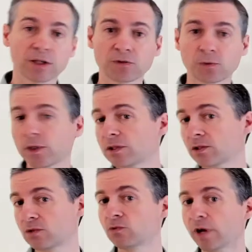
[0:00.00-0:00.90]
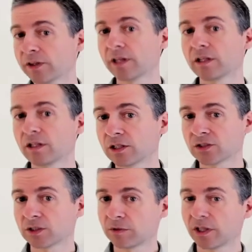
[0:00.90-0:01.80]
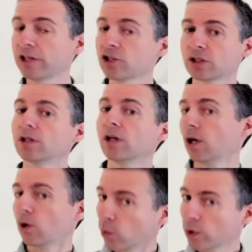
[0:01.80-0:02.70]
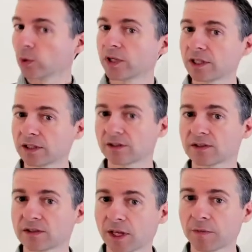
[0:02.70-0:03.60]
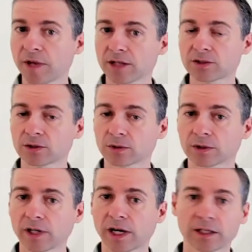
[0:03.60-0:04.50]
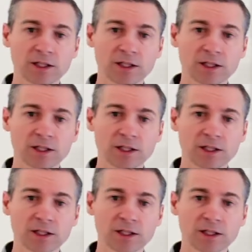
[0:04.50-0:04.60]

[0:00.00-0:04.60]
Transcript: if we run that in our simulation, will we get the same answer or not?